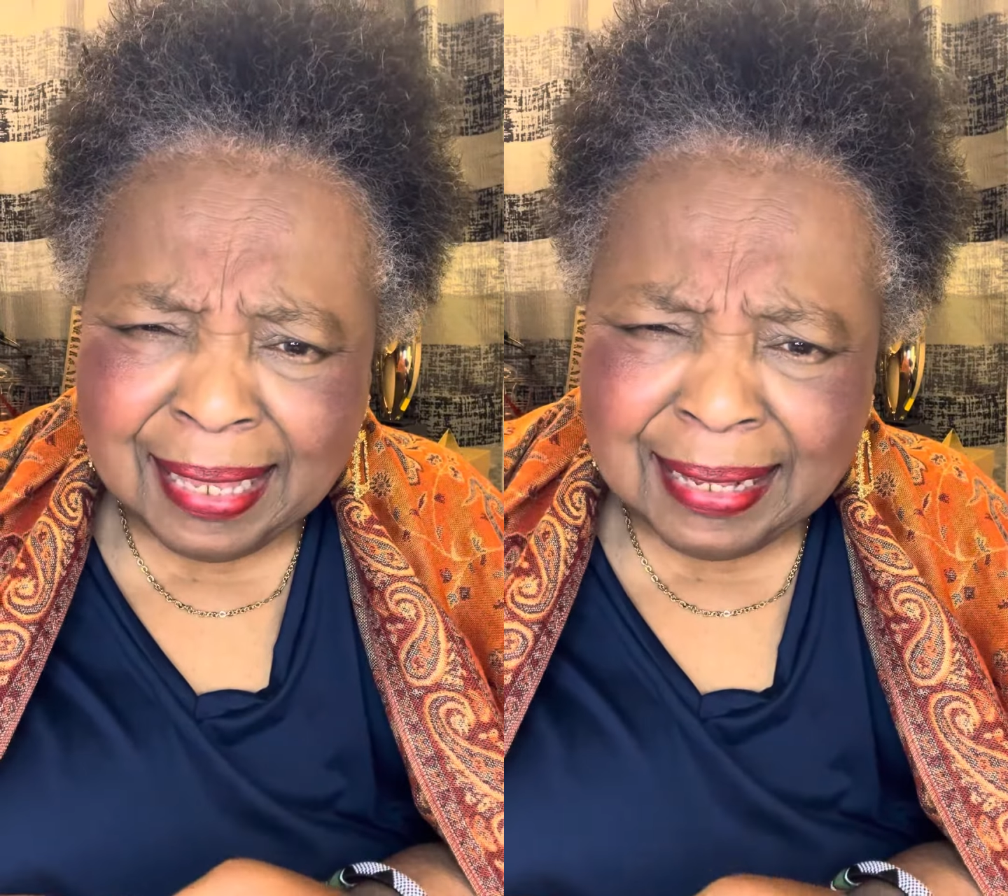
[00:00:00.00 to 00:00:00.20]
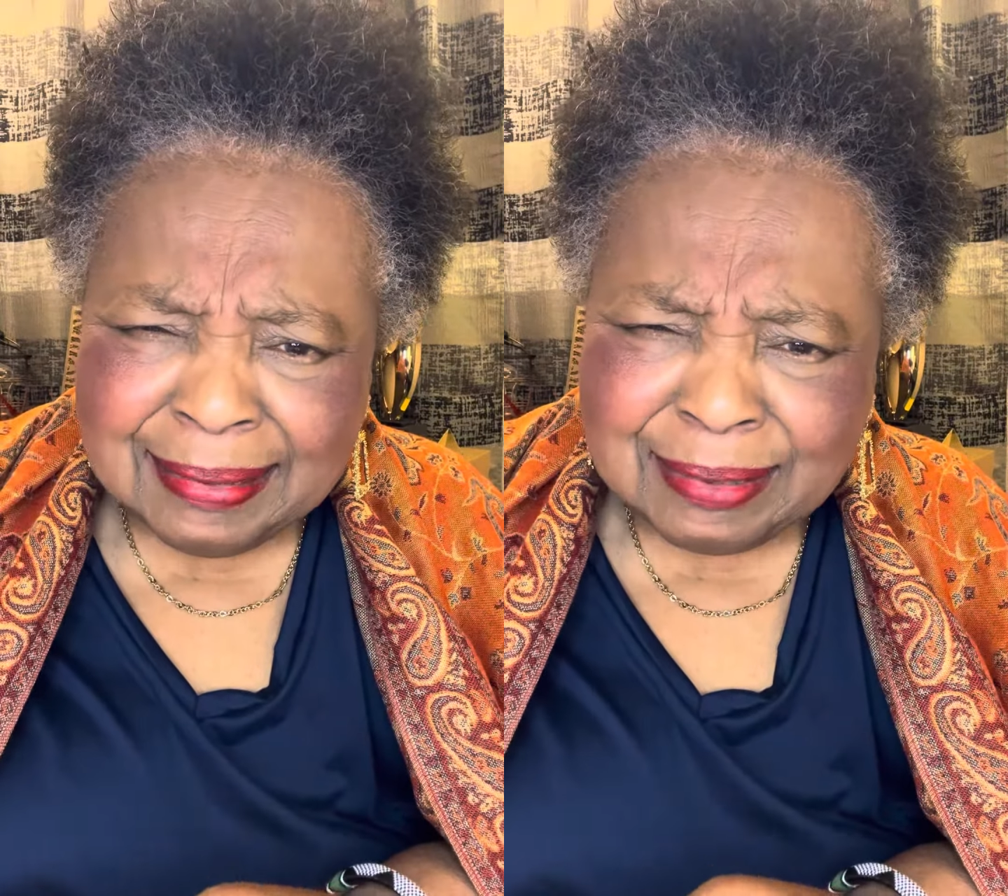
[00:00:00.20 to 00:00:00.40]

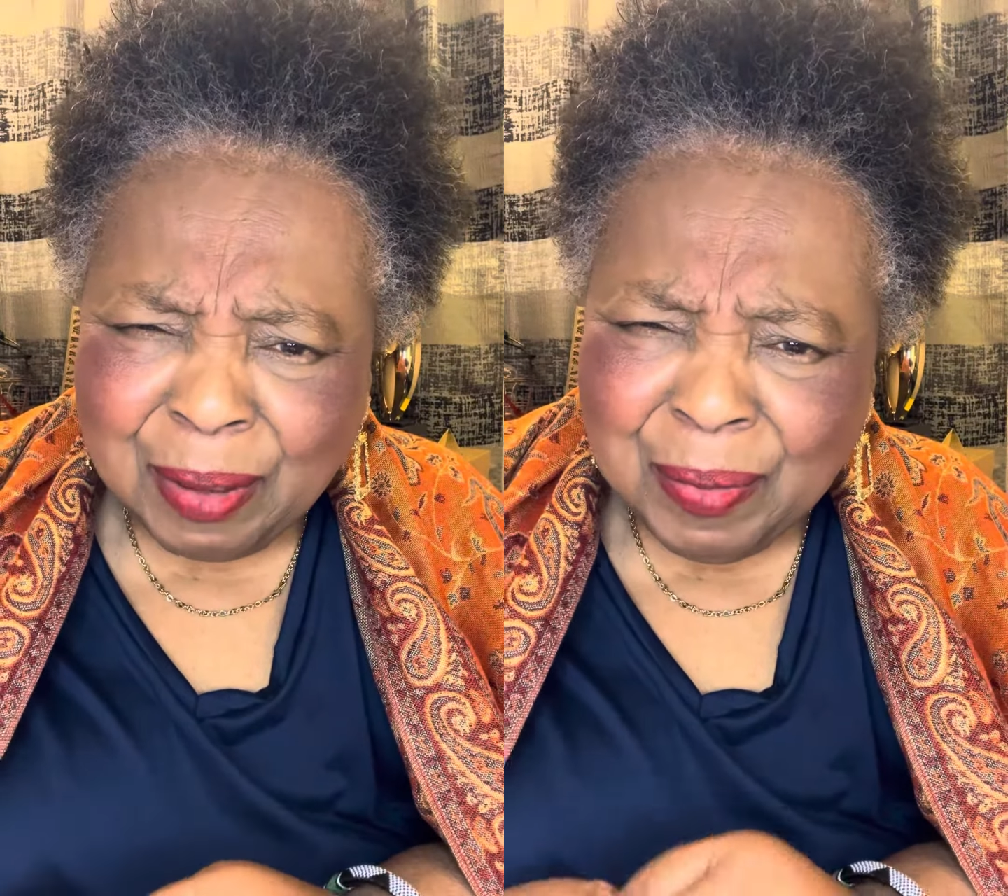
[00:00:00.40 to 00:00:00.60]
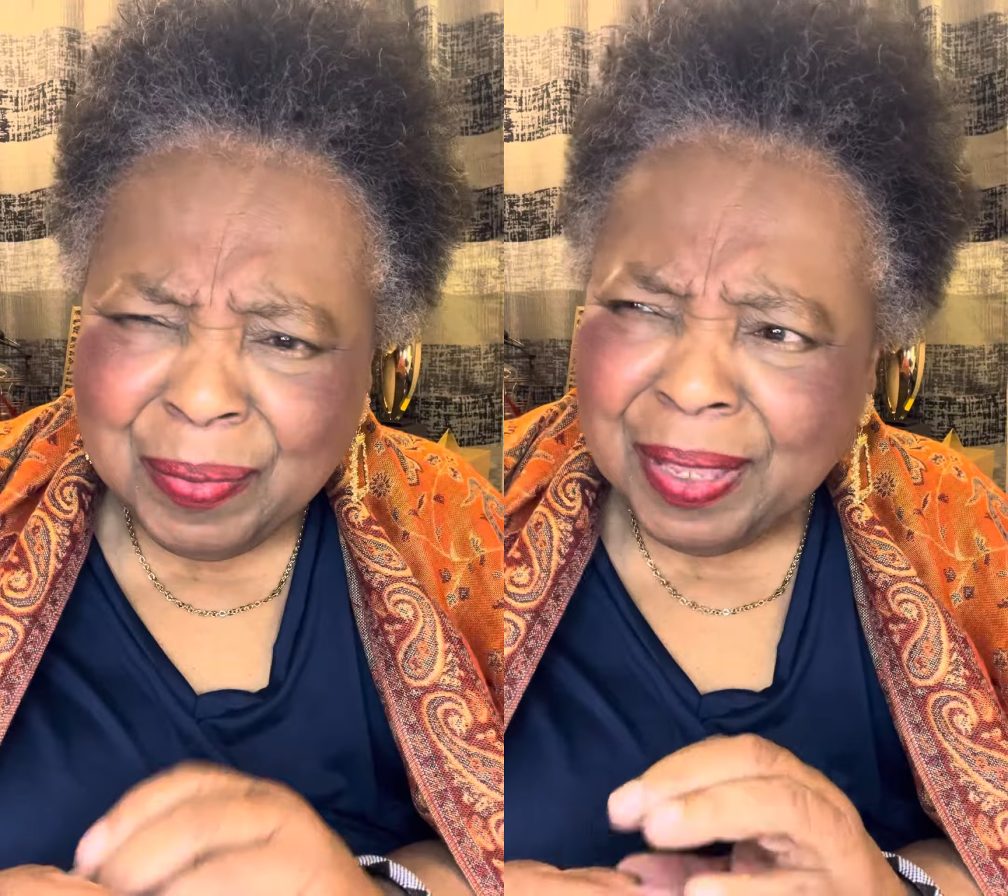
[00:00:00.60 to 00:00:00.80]

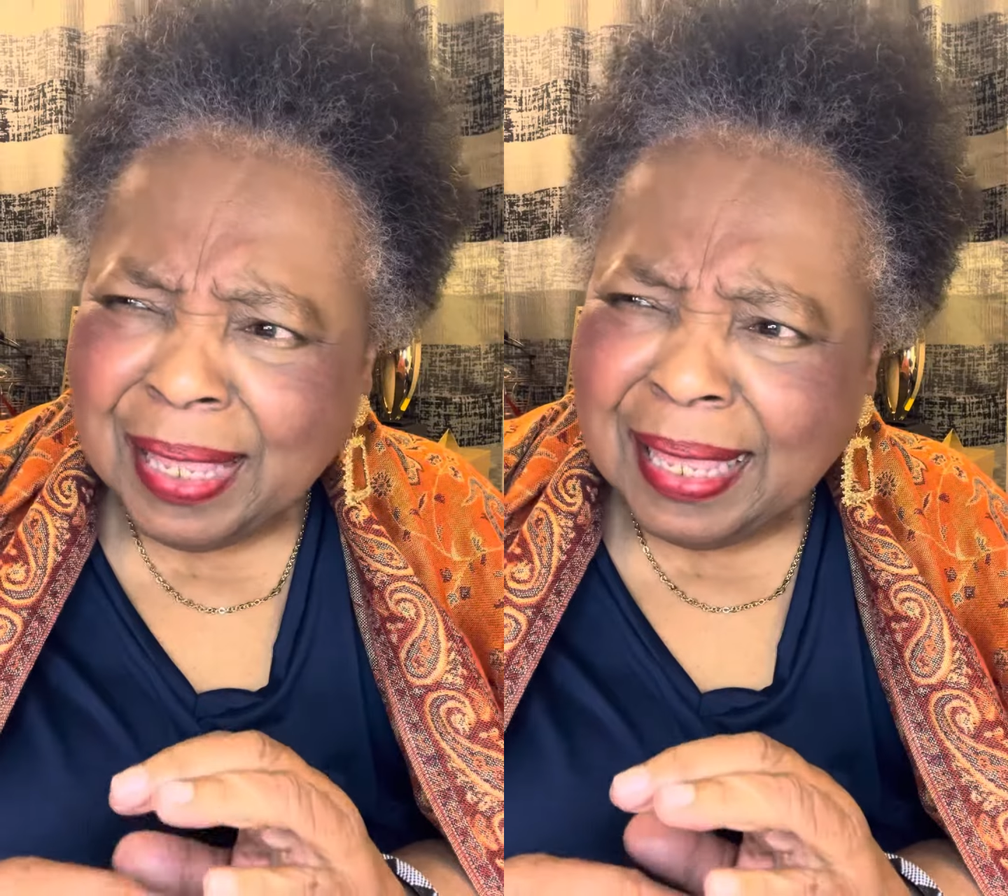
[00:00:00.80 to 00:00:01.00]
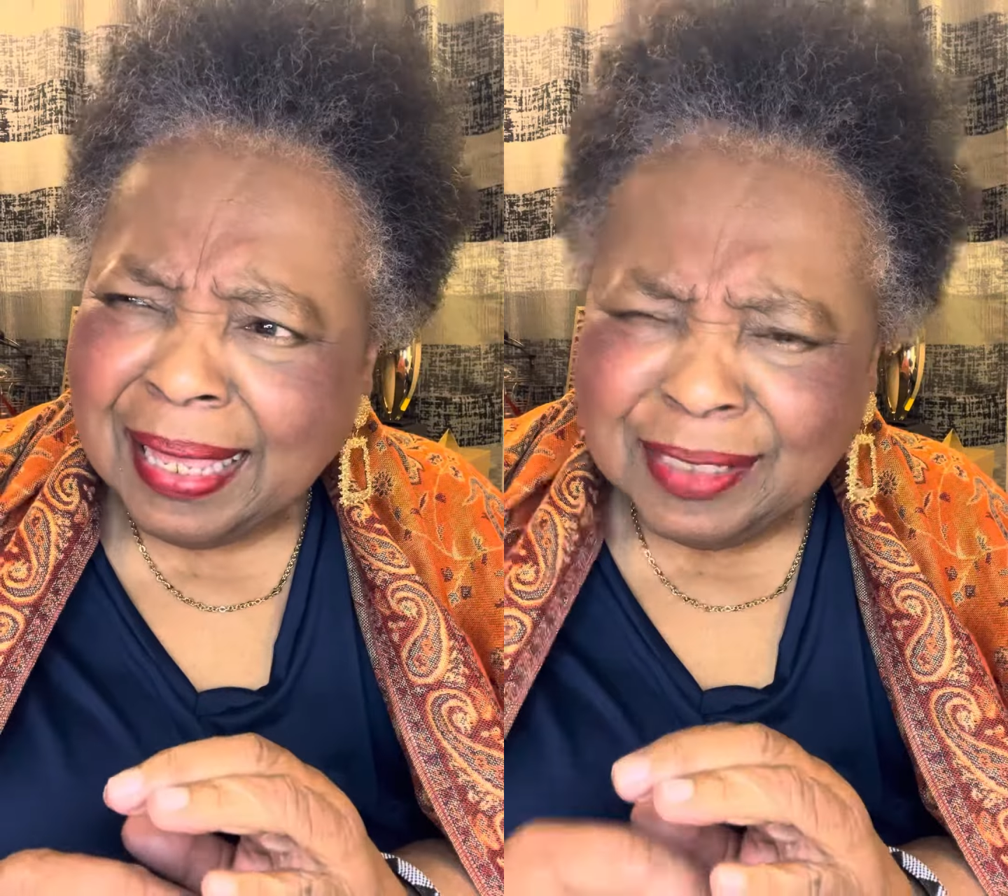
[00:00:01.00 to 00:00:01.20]
So
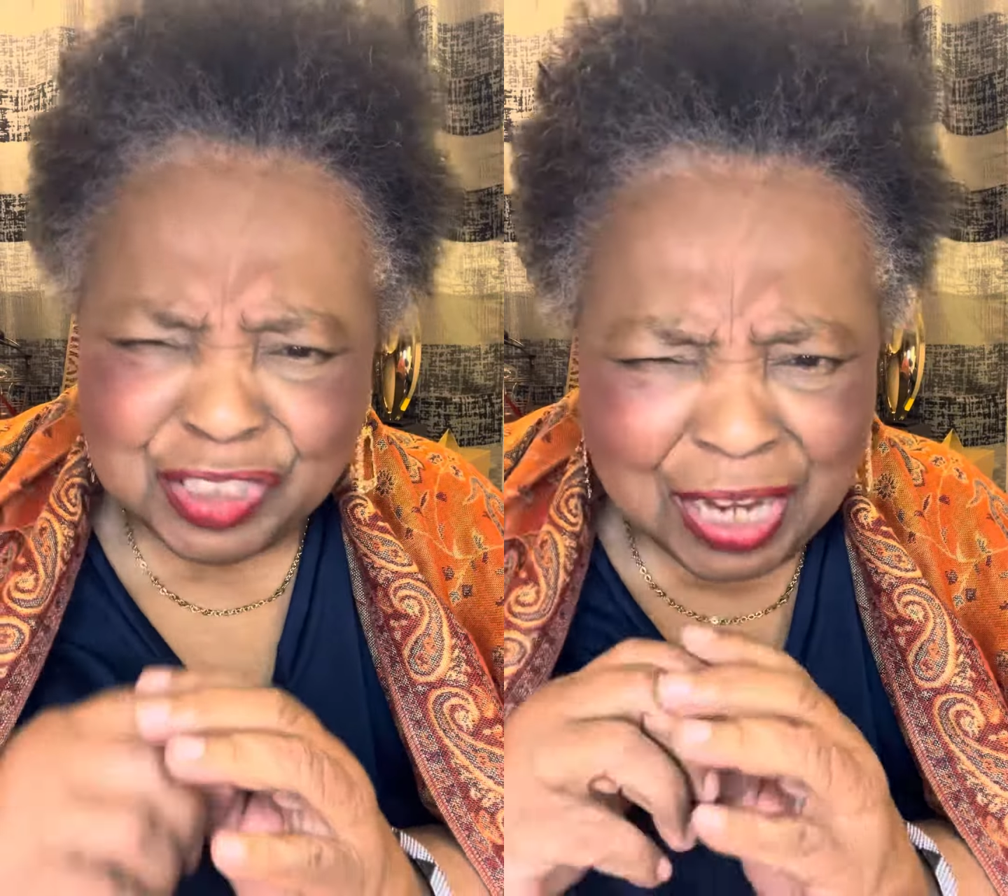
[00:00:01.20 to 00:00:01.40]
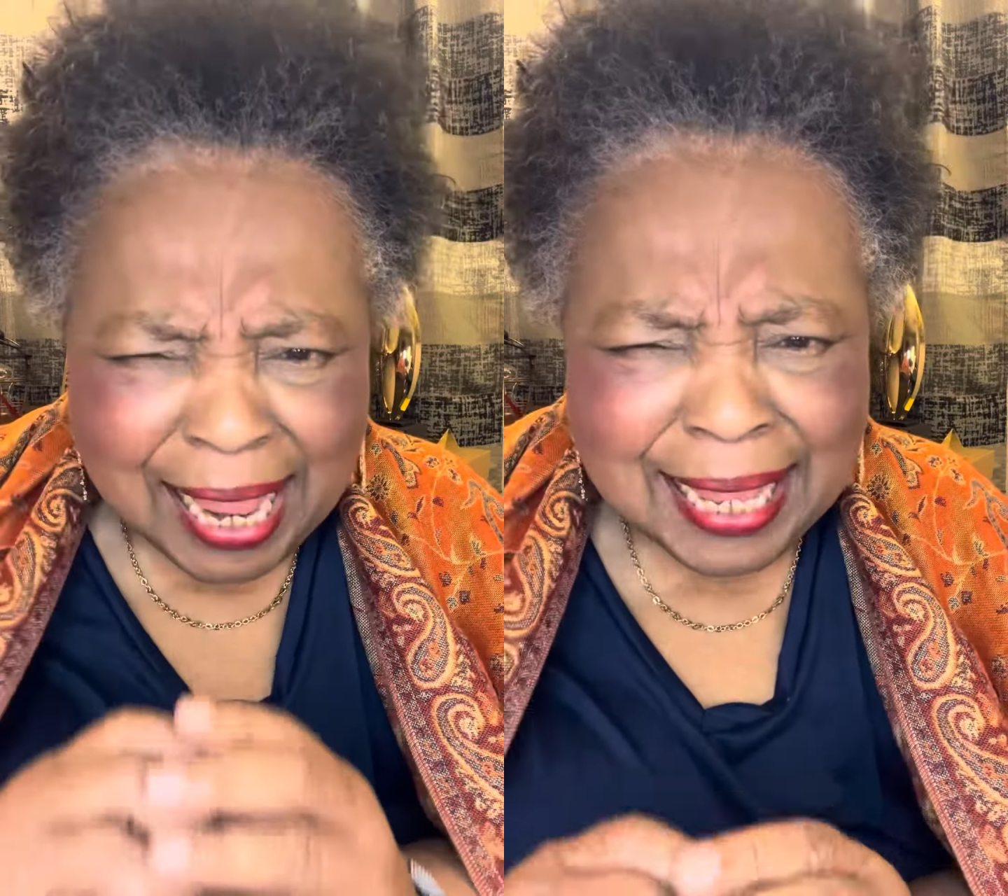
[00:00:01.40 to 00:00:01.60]

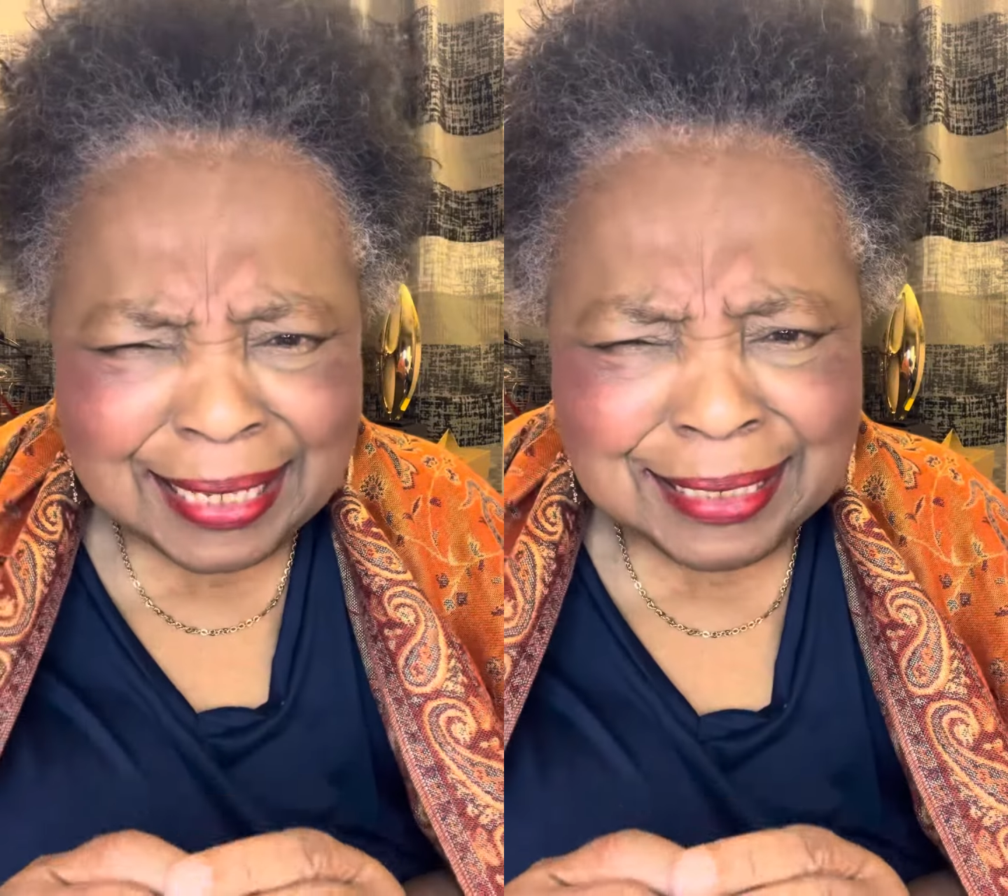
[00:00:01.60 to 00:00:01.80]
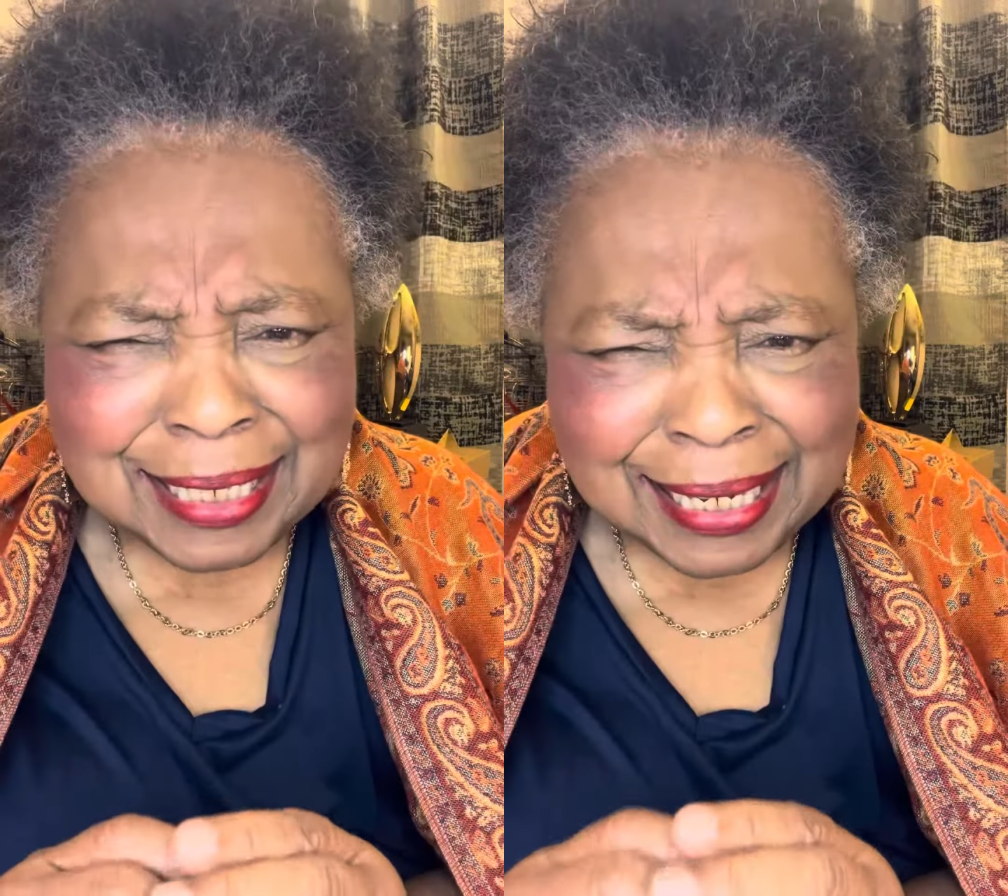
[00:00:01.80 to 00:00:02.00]
change